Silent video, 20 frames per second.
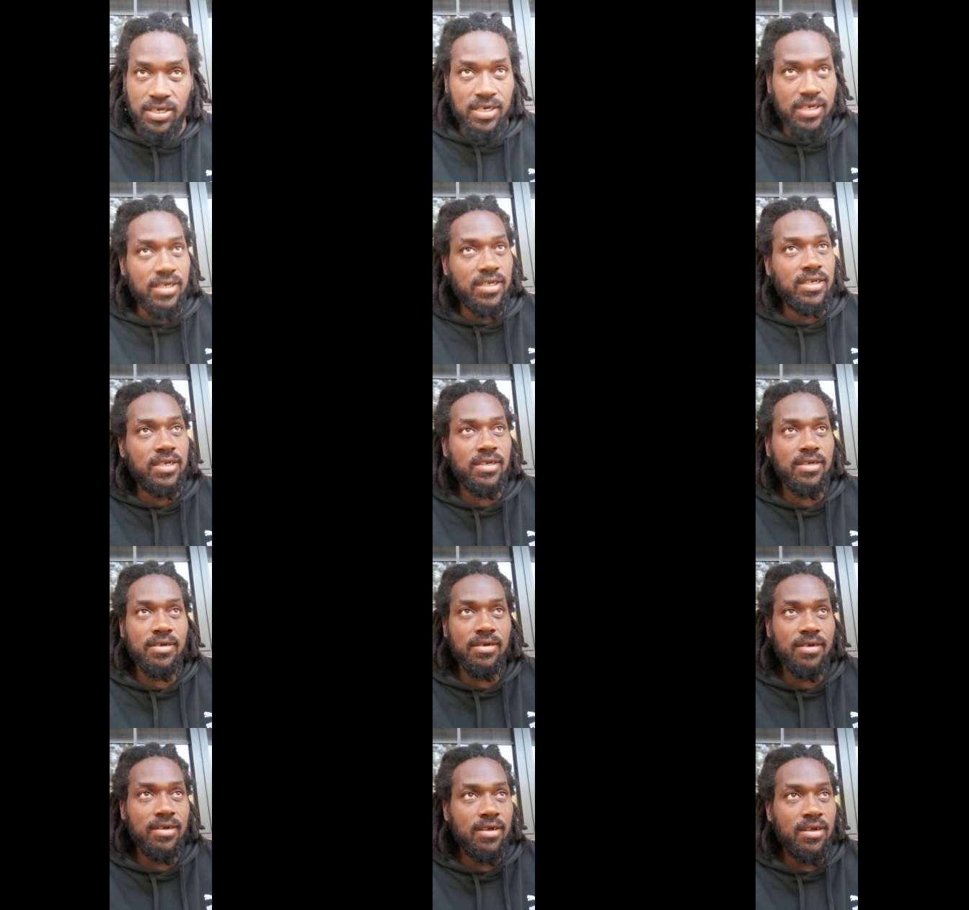
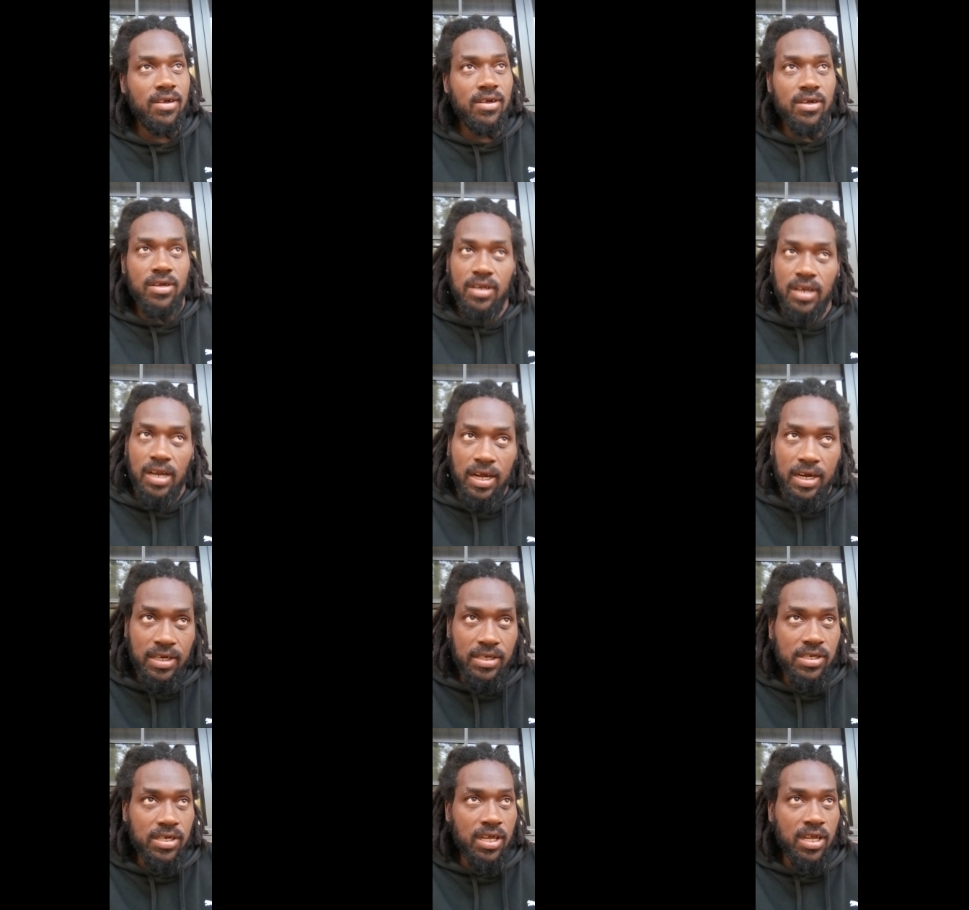Just
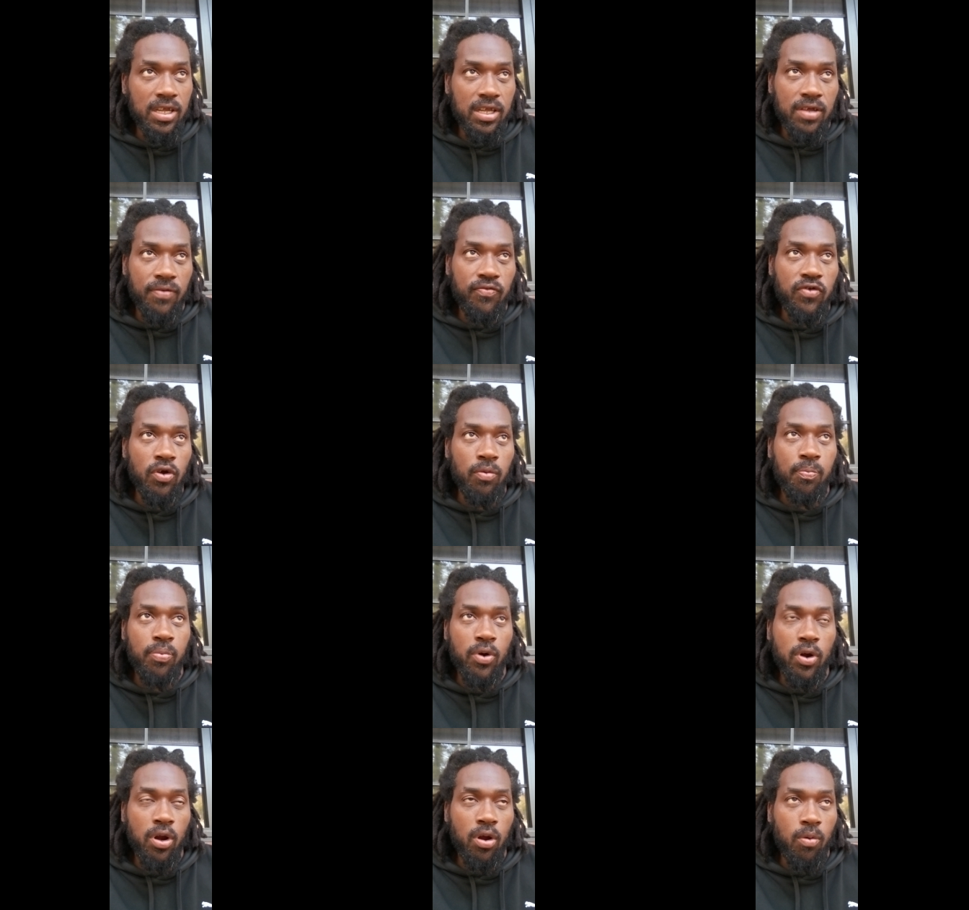like I said, give your
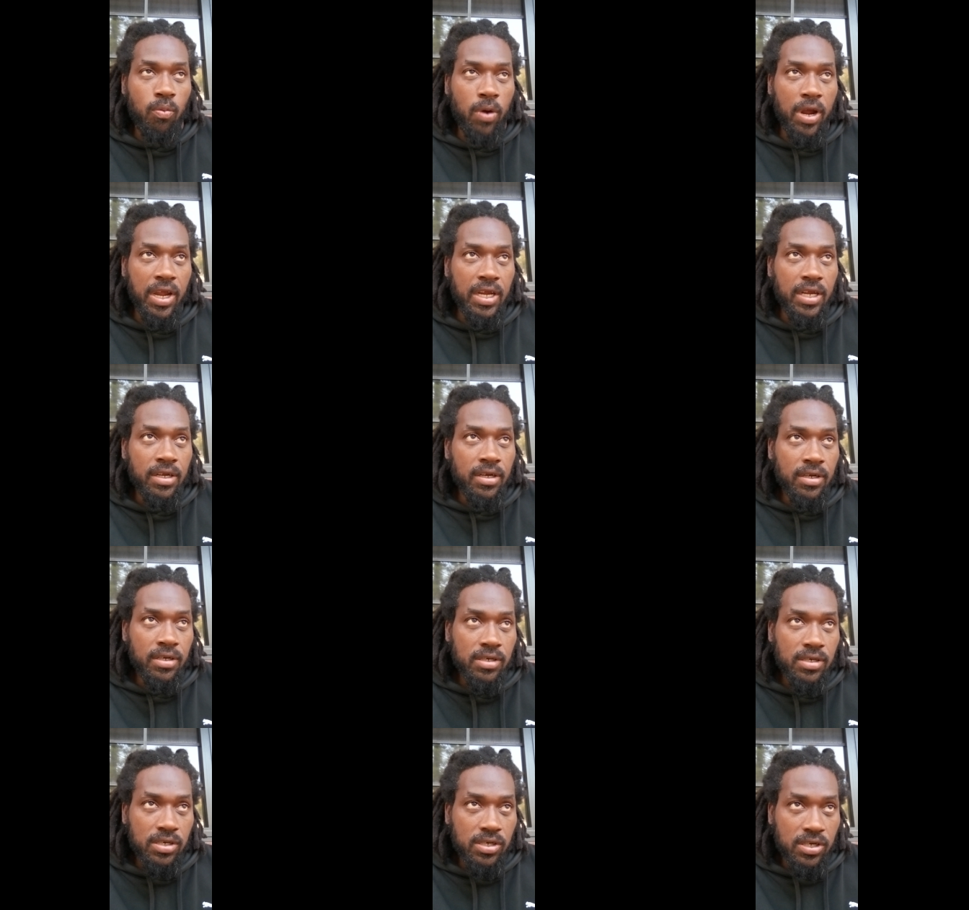prayer away
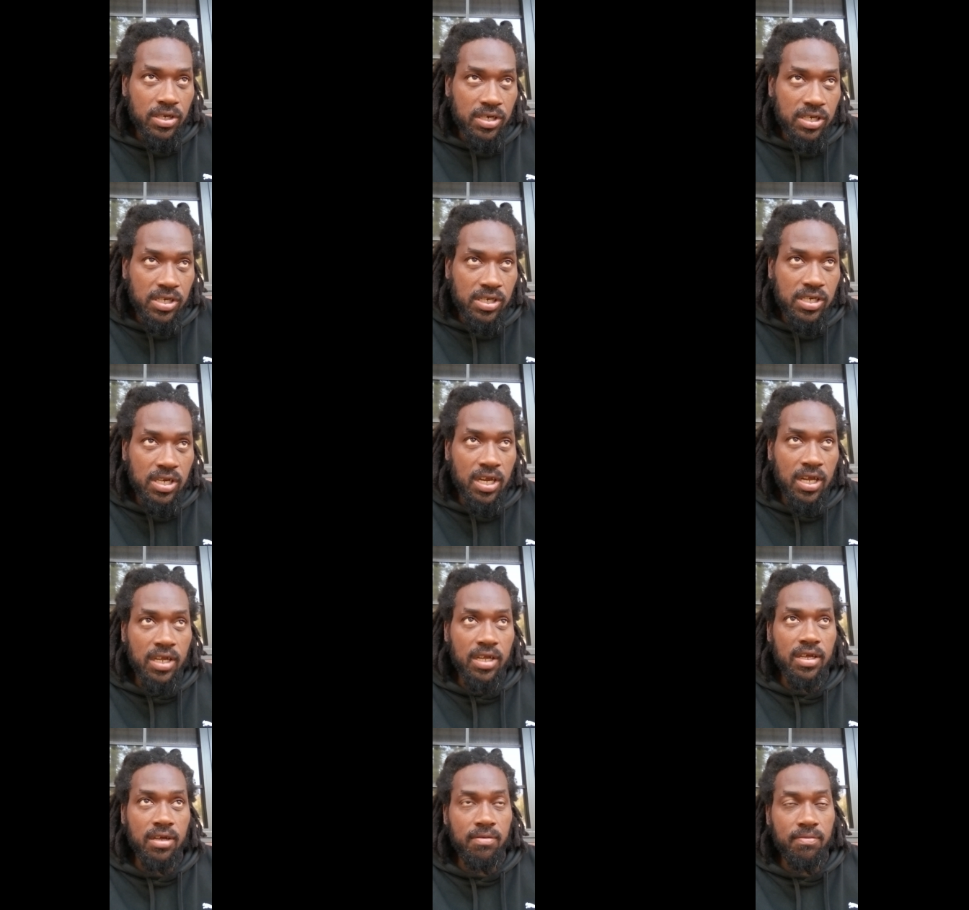to the
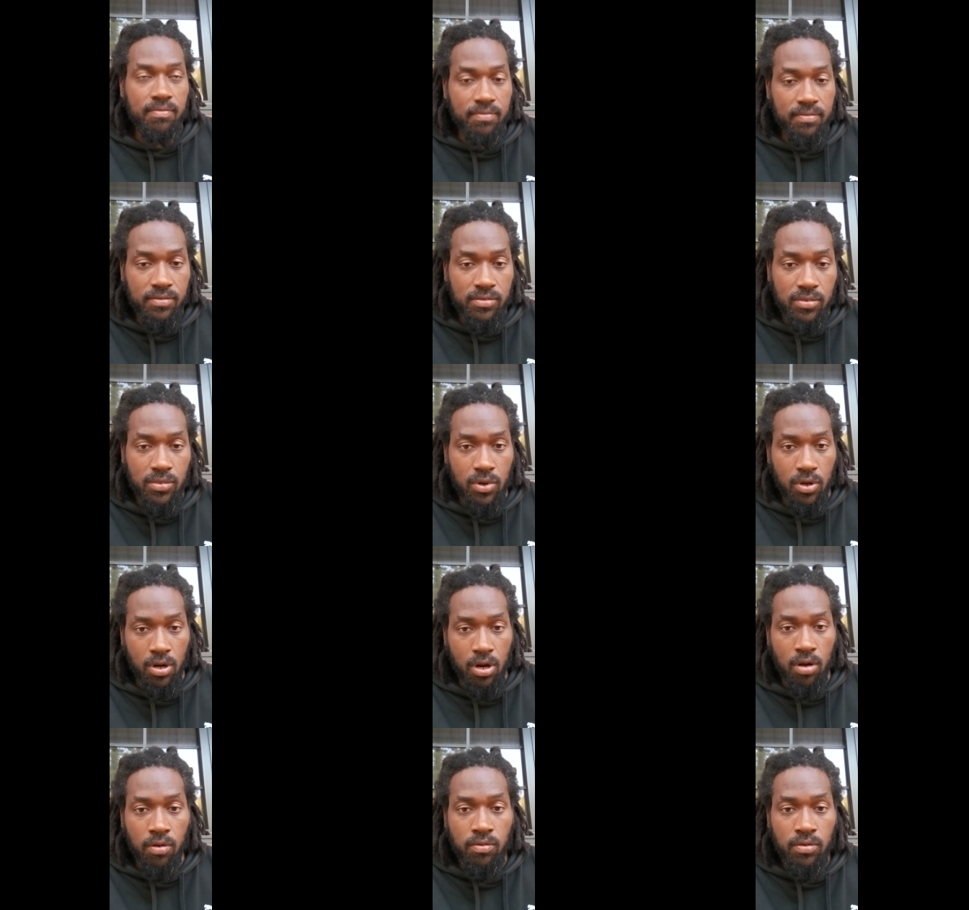sick,
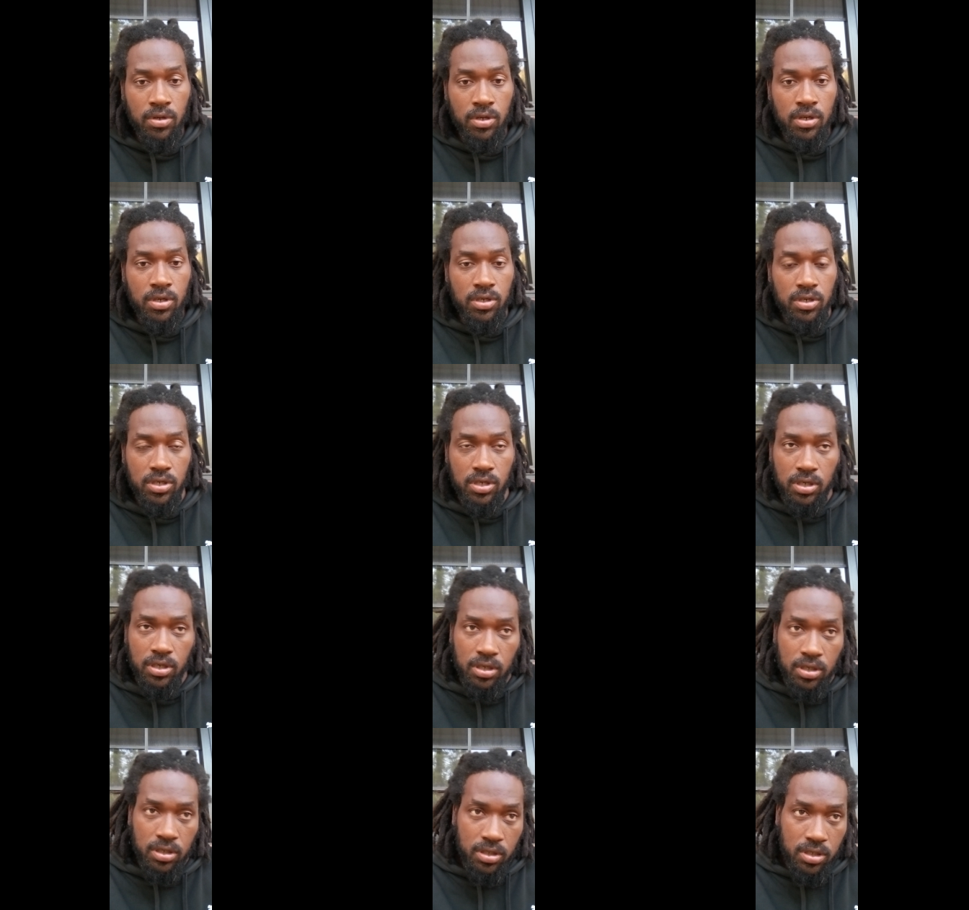you know,
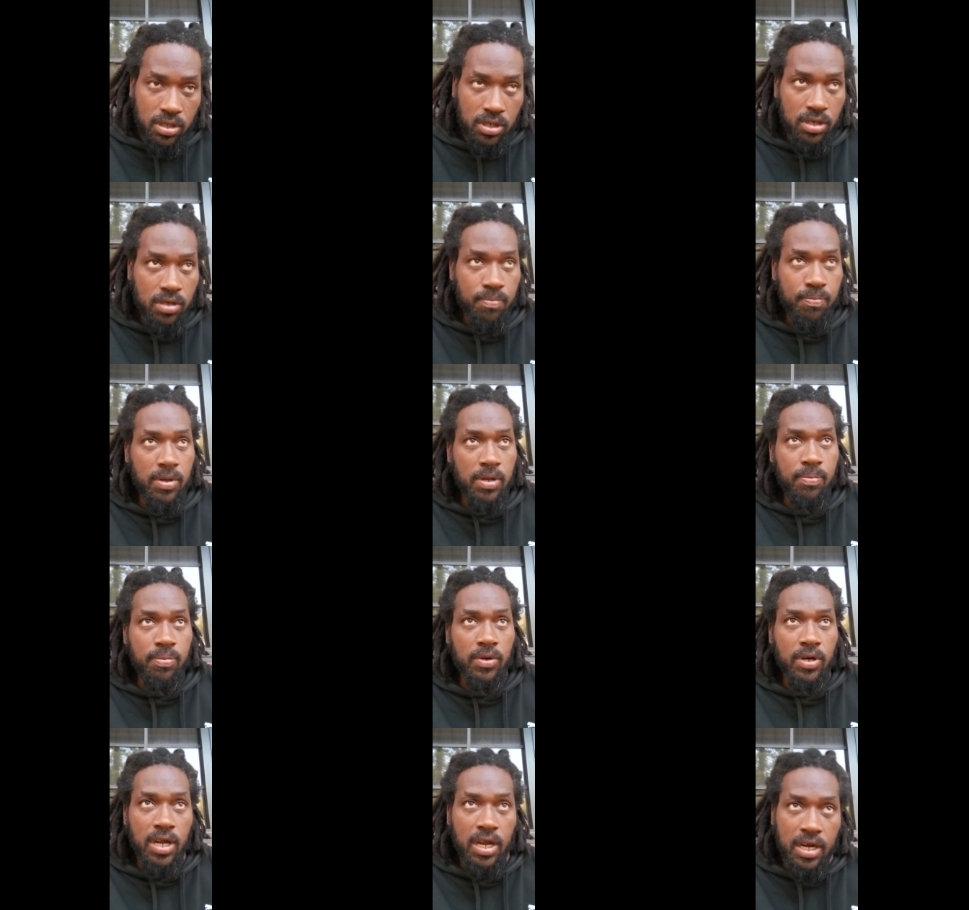to the to the
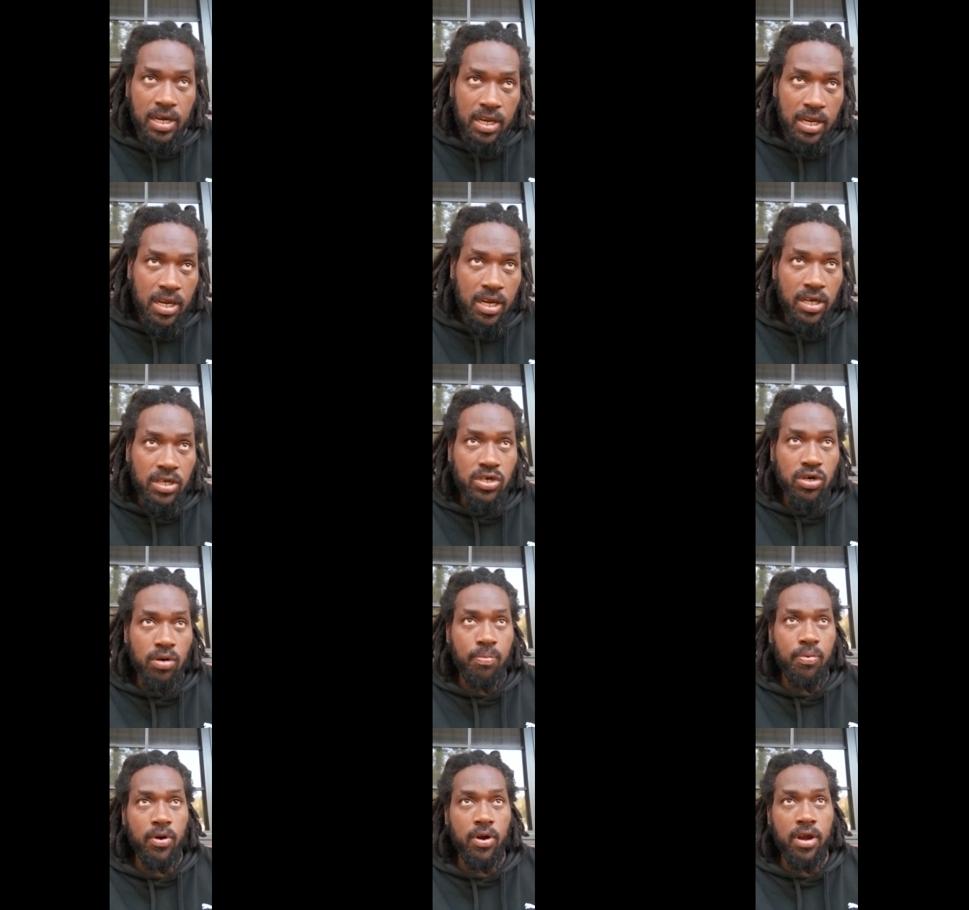people that need
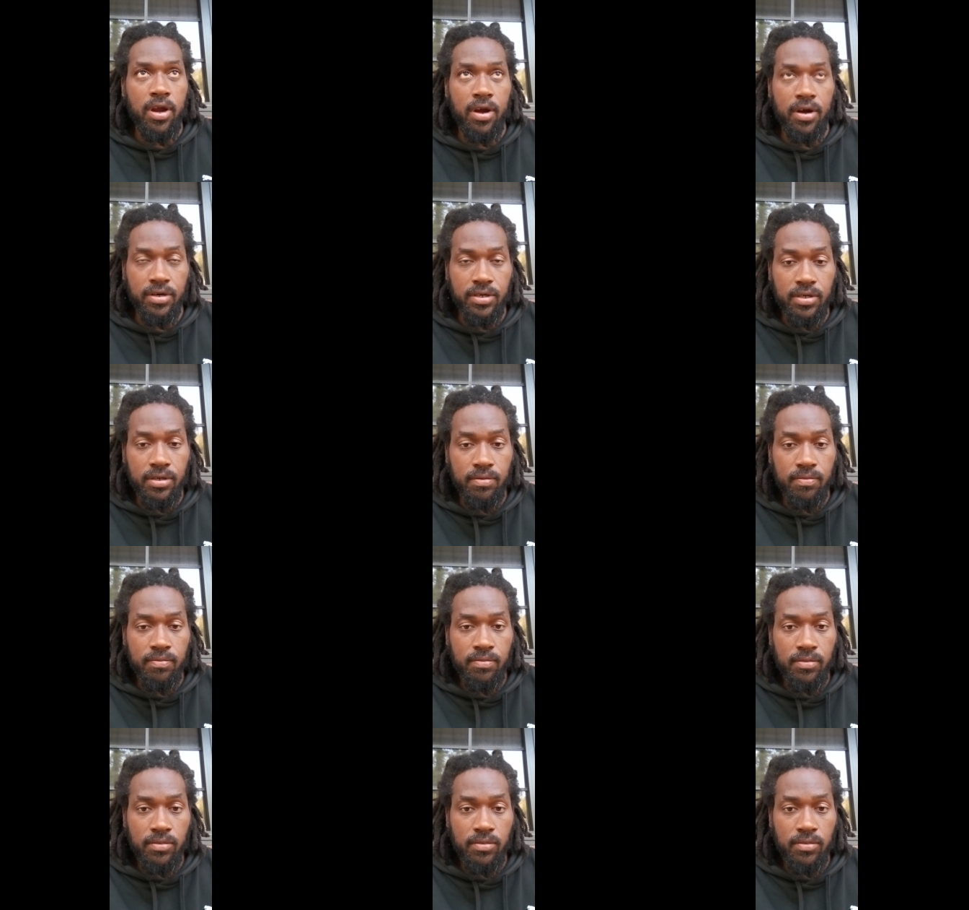your prayers.